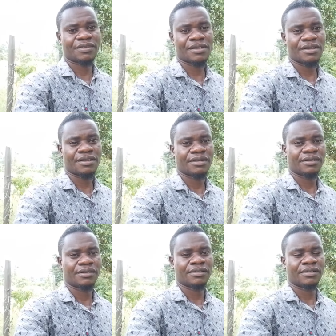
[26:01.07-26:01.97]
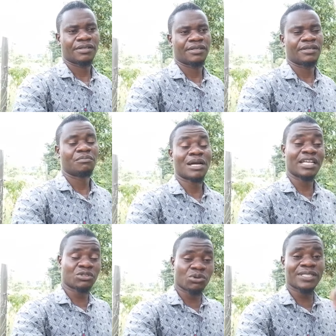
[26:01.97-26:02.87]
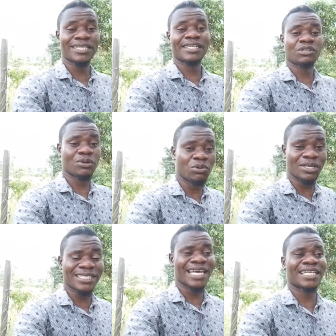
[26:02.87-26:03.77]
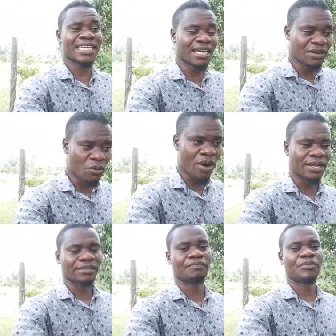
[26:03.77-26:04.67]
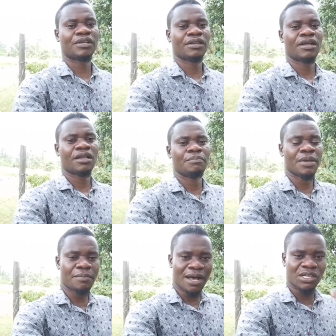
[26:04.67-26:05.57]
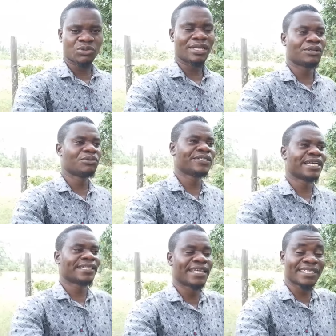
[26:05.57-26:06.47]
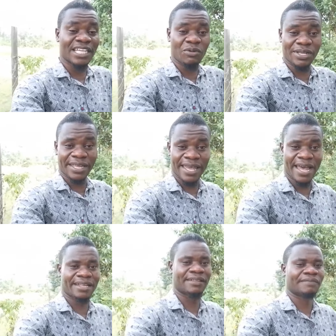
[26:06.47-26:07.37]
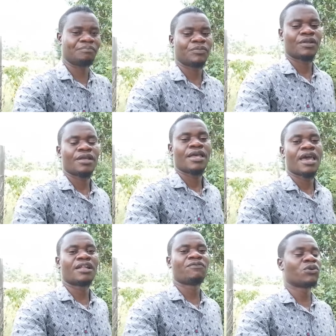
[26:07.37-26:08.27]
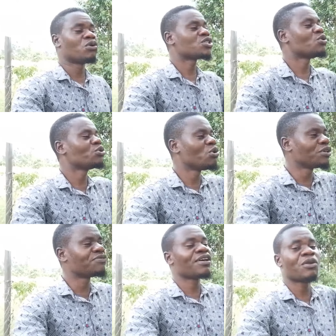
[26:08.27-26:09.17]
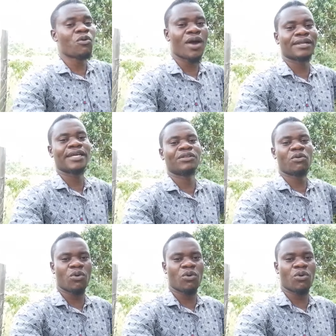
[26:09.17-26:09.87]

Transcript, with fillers: Eh? But the truth is that we don't hate anyone. Me, Max, when I do say things the way they are. And for those who knows very well, they know what I'm saying.